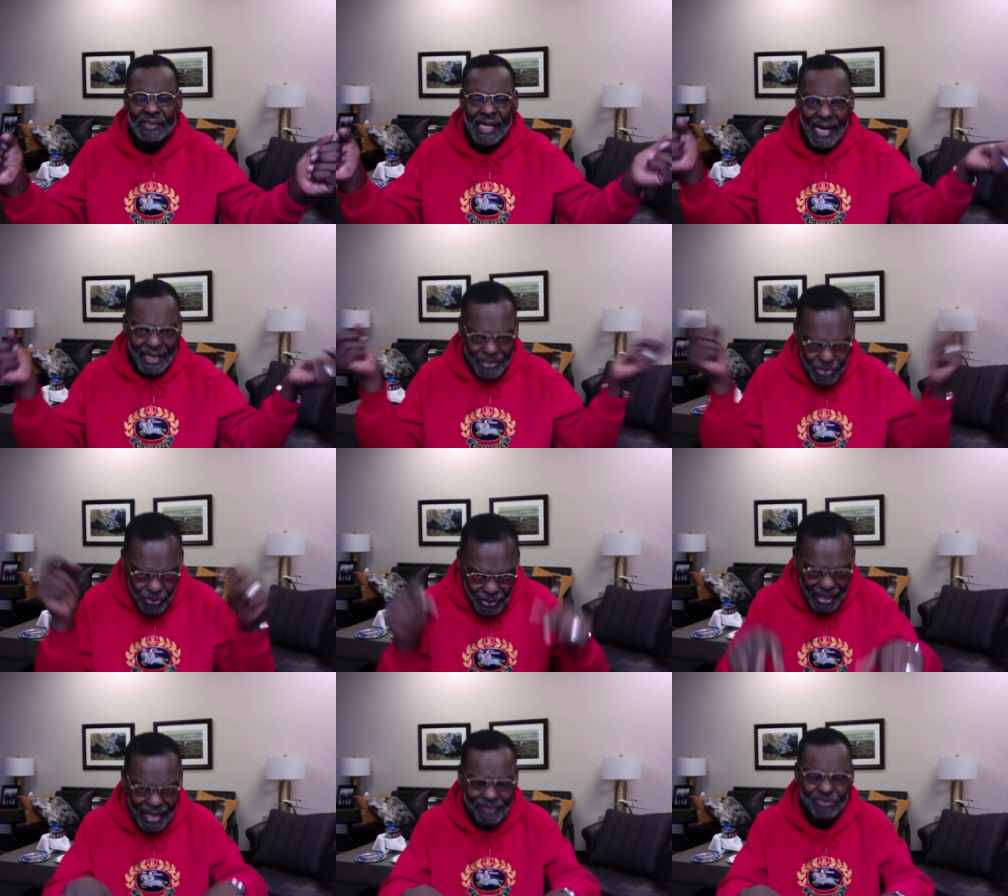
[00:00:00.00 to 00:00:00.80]
And you
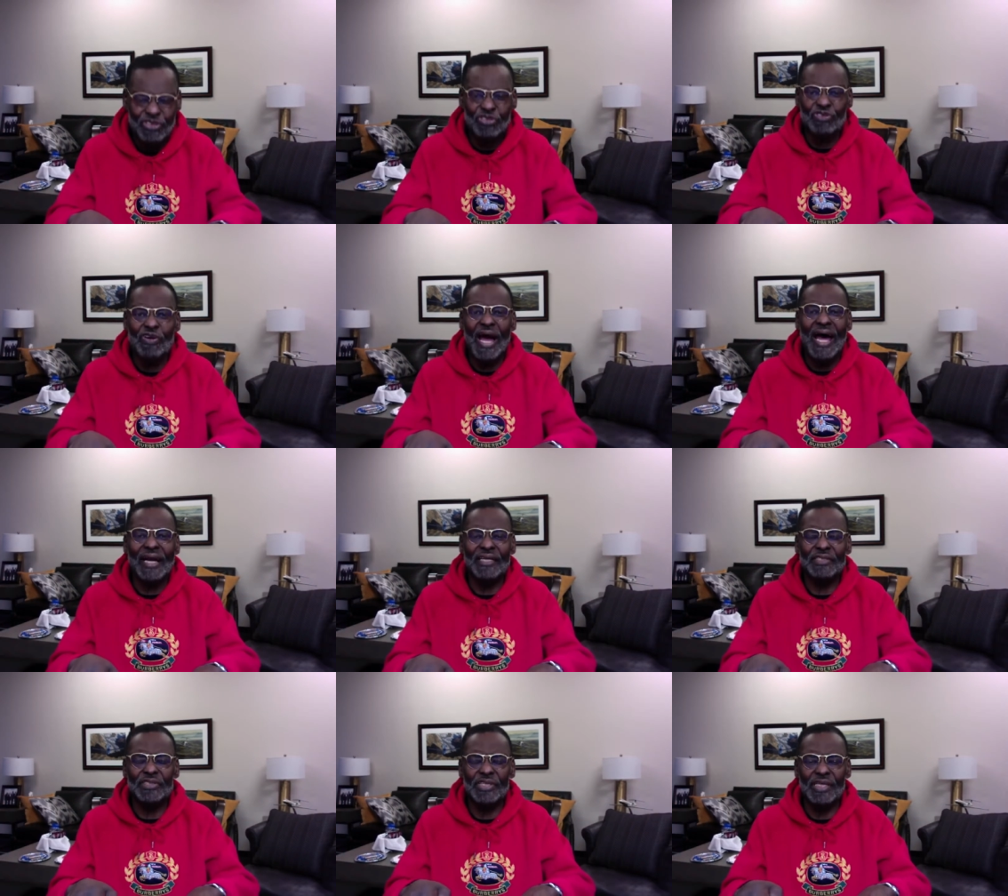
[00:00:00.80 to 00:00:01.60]
gave
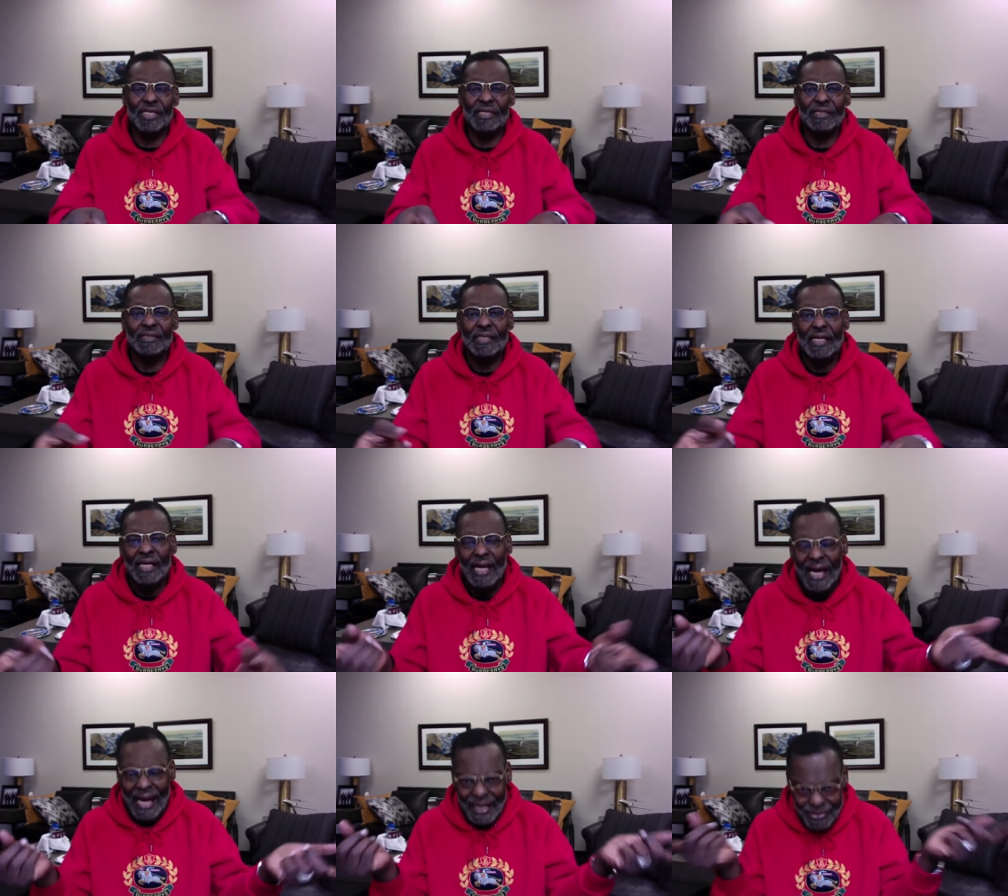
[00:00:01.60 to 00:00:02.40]
strategy
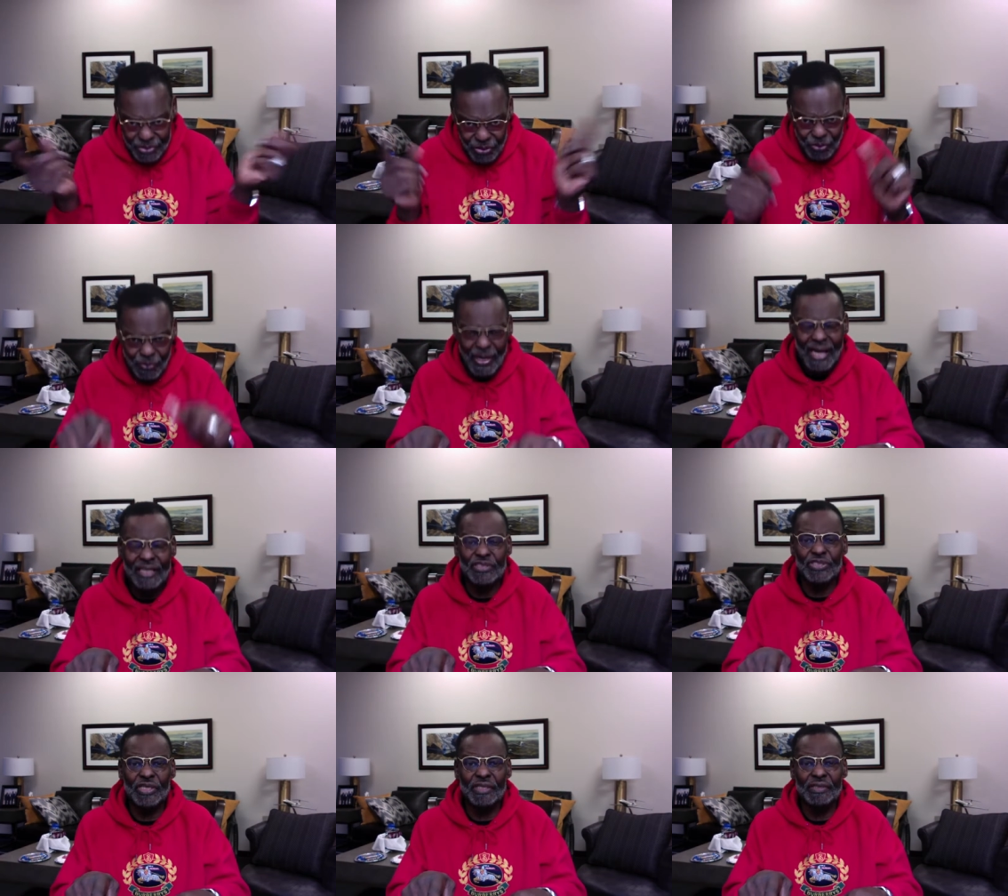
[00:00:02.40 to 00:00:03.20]
and
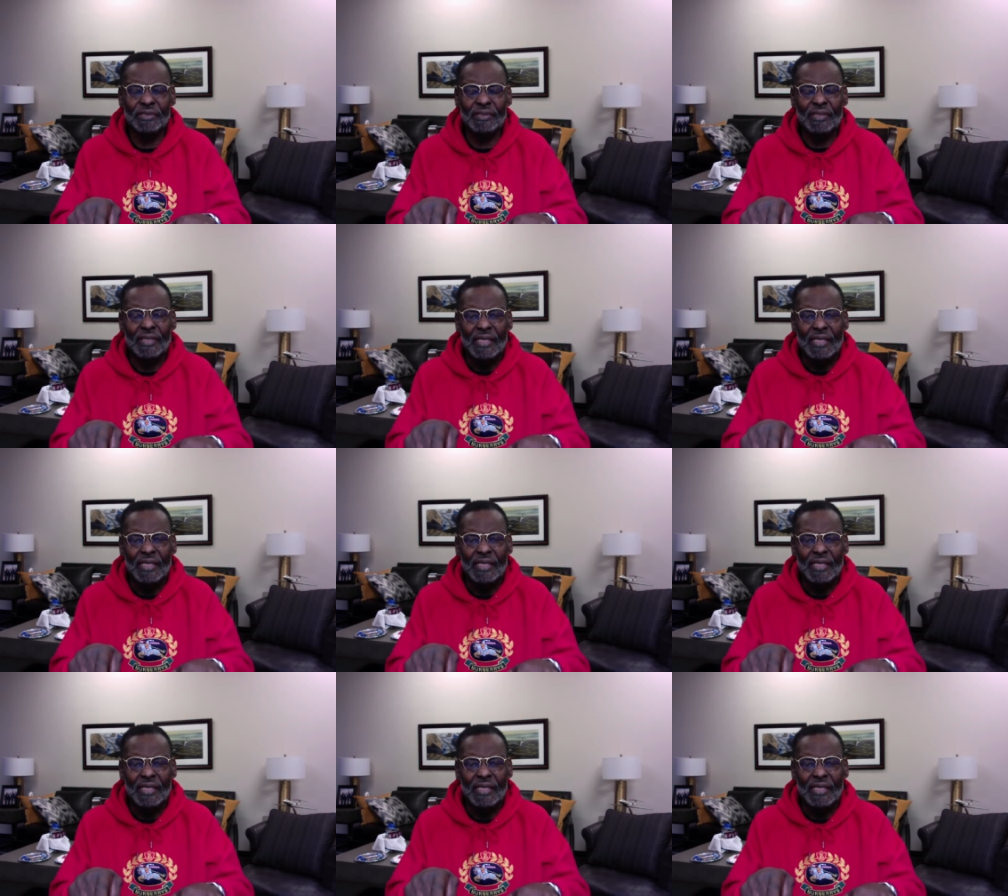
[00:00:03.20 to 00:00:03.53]
direction.